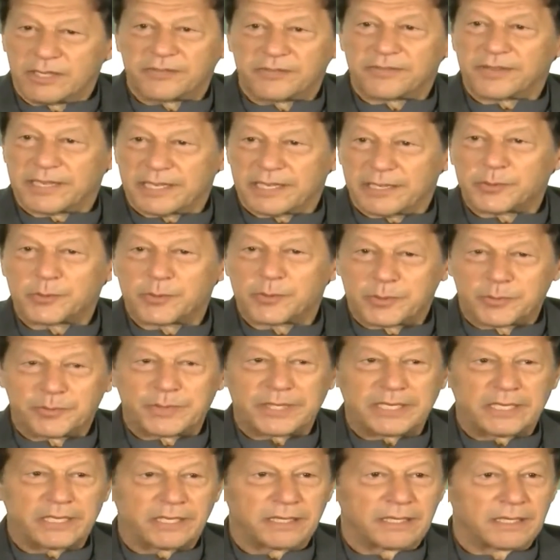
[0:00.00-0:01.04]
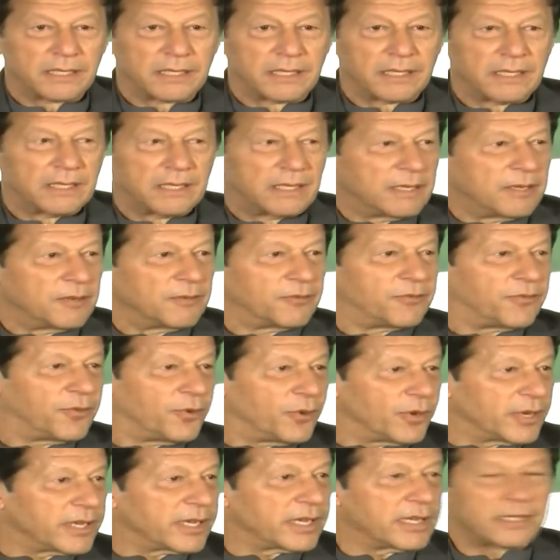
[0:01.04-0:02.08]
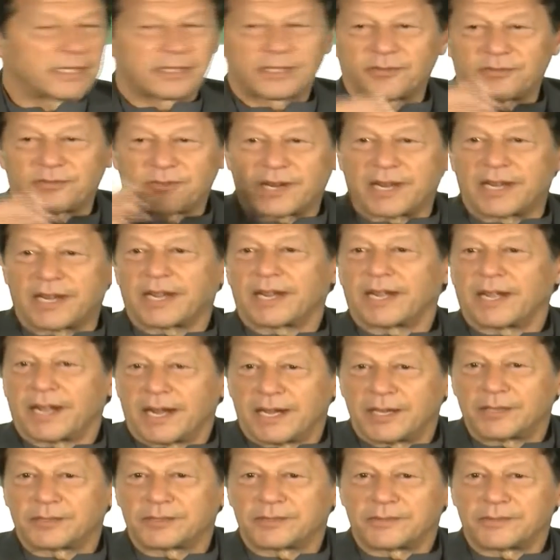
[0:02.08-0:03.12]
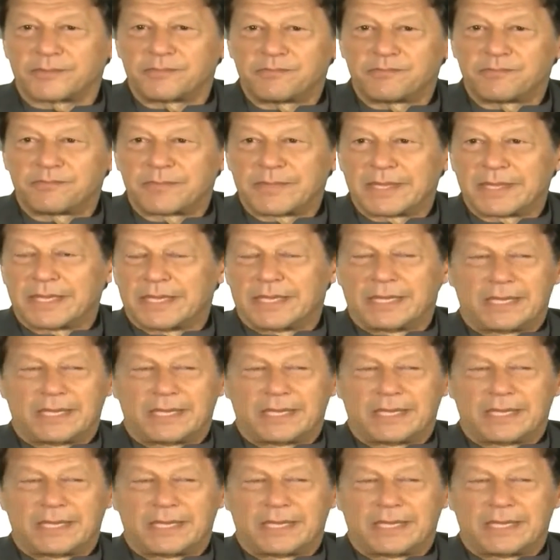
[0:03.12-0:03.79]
how difficult it would be. 4 years of running around,